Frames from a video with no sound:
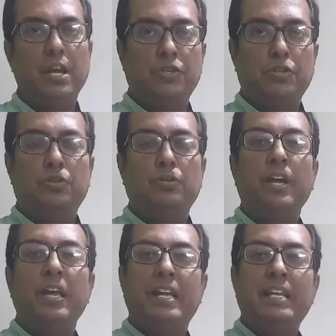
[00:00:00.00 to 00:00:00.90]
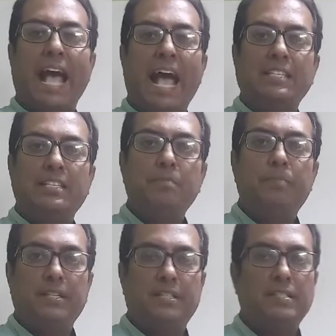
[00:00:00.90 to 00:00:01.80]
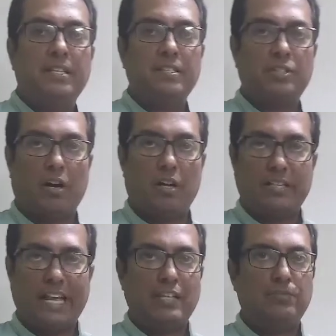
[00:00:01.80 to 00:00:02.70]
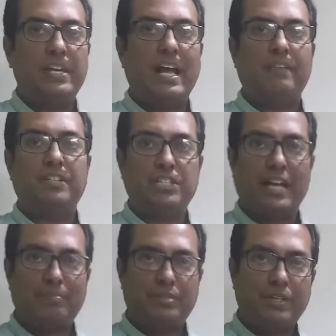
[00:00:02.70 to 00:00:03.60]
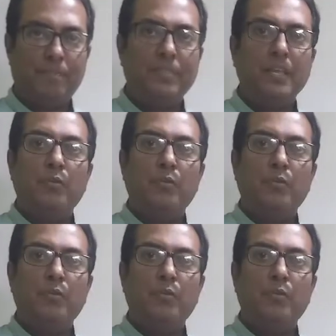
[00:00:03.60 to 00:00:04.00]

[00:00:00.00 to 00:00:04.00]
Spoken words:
So in acid, bases and salt, as we have the chapter,